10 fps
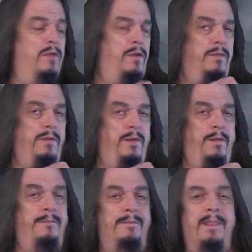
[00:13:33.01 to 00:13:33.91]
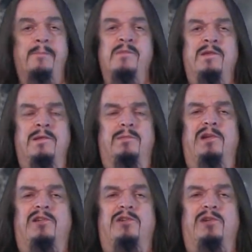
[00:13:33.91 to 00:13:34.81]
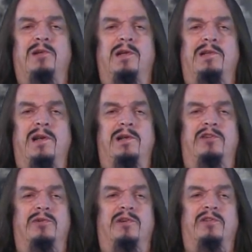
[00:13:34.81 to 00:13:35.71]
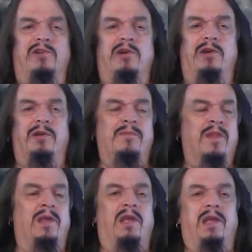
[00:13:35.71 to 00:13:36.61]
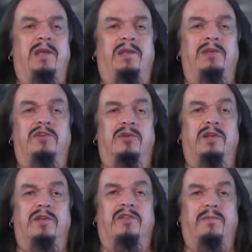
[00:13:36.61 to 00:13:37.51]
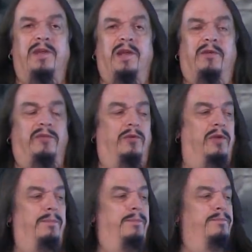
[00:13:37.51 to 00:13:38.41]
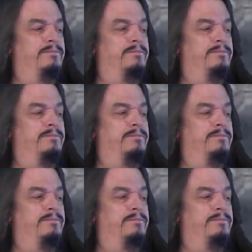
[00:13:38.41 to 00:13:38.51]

But it's still a dinosaur, sir. It didn't turn into something else. Okay.